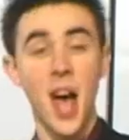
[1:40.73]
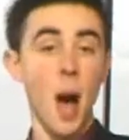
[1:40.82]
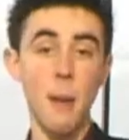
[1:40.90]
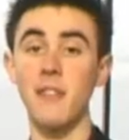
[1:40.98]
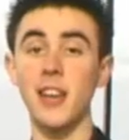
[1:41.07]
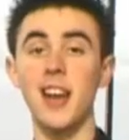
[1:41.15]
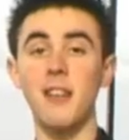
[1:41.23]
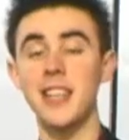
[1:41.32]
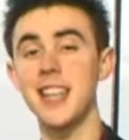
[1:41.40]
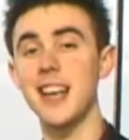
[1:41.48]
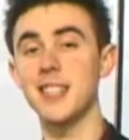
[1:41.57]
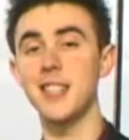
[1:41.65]
I'm having a
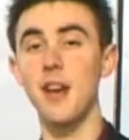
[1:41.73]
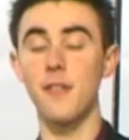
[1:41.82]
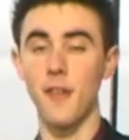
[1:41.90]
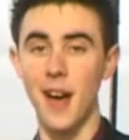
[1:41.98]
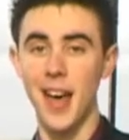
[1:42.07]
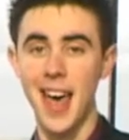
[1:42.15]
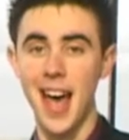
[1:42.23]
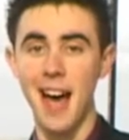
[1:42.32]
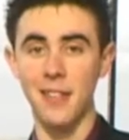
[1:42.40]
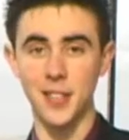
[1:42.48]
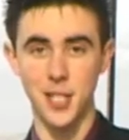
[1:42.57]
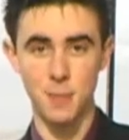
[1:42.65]
lovely day so far here
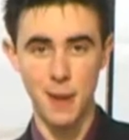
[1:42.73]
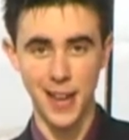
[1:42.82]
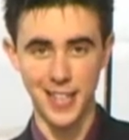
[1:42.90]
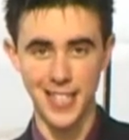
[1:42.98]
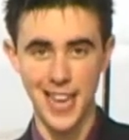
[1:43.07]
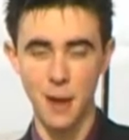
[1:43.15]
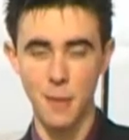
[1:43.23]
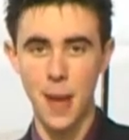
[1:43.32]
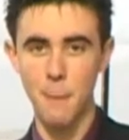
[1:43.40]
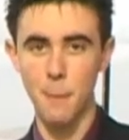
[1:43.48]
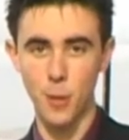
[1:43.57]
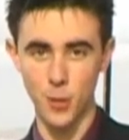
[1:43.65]
at the Spinnaker Tower
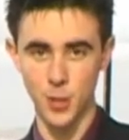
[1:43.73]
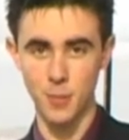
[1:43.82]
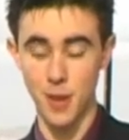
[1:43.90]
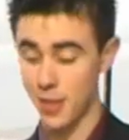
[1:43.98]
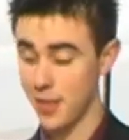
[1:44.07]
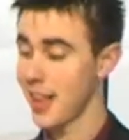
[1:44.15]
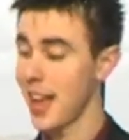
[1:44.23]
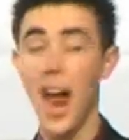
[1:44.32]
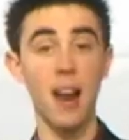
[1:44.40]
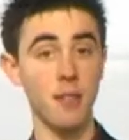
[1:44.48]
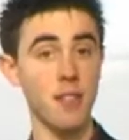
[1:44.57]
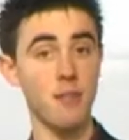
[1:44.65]
in Portsmouth,
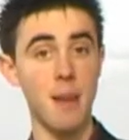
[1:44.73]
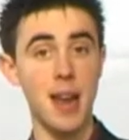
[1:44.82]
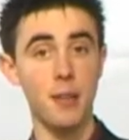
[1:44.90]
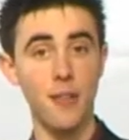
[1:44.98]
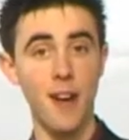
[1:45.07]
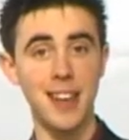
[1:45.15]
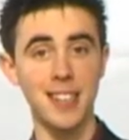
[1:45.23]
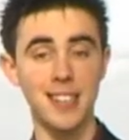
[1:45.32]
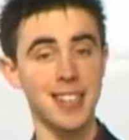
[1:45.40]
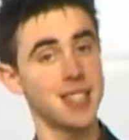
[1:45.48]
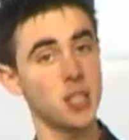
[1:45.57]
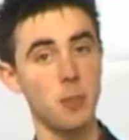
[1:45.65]
and I've even made a friend.
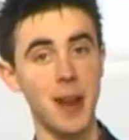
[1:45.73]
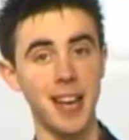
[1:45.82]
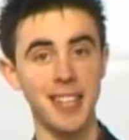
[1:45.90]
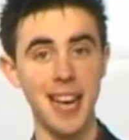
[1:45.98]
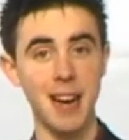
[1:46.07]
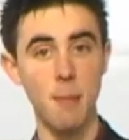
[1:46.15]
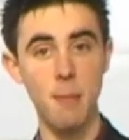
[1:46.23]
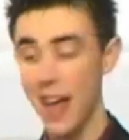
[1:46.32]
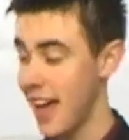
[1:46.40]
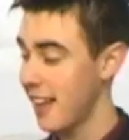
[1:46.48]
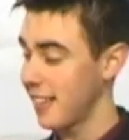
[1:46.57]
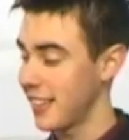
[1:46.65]
It's the Spinnaker Tower
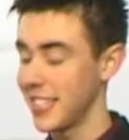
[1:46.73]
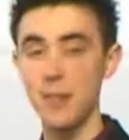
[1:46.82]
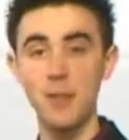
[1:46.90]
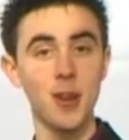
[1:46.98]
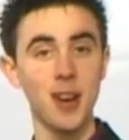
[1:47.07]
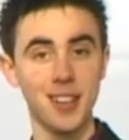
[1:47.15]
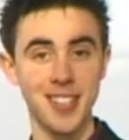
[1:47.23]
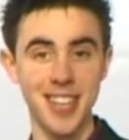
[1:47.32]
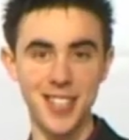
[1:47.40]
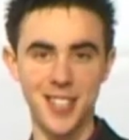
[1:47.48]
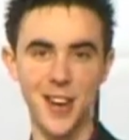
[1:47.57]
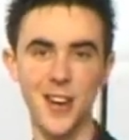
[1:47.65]
bear. He's even got a little
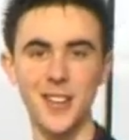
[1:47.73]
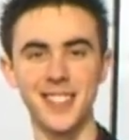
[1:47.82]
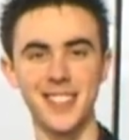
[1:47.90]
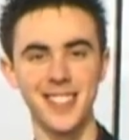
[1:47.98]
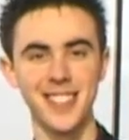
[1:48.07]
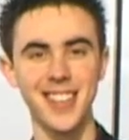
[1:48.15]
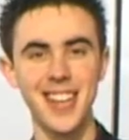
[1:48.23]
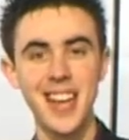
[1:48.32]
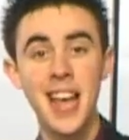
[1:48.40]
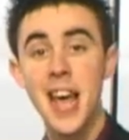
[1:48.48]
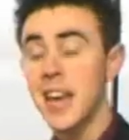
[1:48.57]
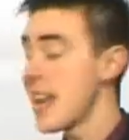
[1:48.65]
t-shirt on.
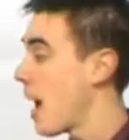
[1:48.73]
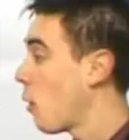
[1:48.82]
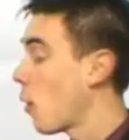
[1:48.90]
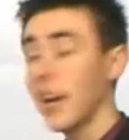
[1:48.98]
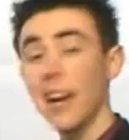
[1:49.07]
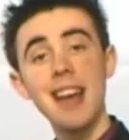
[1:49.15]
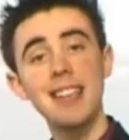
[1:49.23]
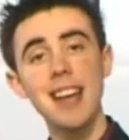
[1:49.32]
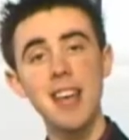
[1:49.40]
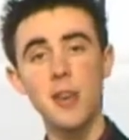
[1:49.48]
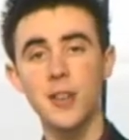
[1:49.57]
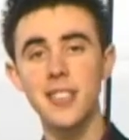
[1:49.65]
Now, on a clear
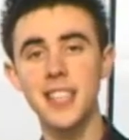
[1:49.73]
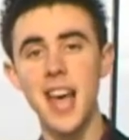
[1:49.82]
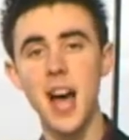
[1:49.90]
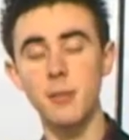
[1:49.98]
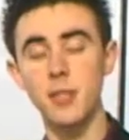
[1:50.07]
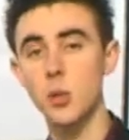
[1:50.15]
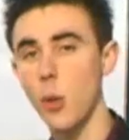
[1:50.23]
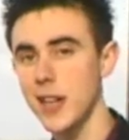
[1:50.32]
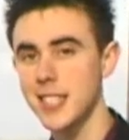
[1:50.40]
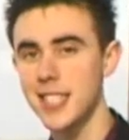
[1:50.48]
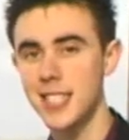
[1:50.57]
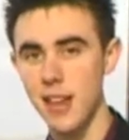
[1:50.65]
day you can see up to
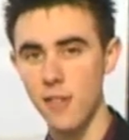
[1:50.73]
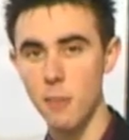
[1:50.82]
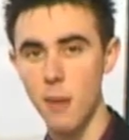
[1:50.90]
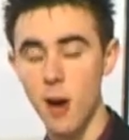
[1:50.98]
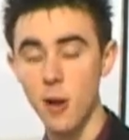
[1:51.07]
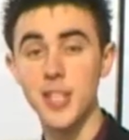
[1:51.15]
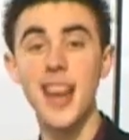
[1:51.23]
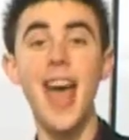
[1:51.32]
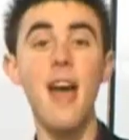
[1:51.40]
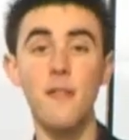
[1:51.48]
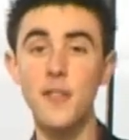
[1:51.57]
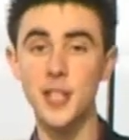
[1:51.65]
27 miles in
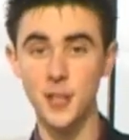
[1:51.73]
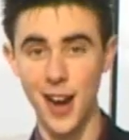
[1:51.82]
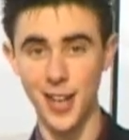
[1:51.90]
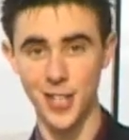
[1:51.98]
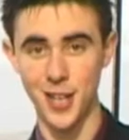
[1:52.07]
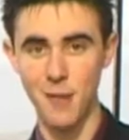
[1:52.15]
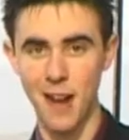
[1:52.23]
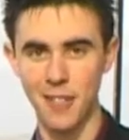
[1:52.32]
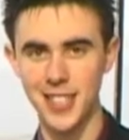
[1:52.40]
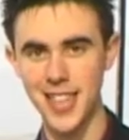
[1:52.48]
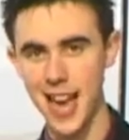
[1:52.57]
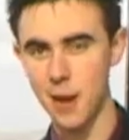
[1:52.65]
every direction around
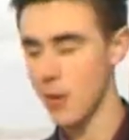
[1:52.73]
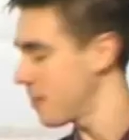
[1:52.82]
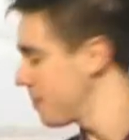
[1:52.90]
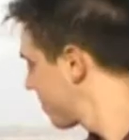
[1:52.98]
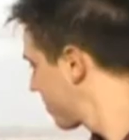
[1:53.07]
the tower.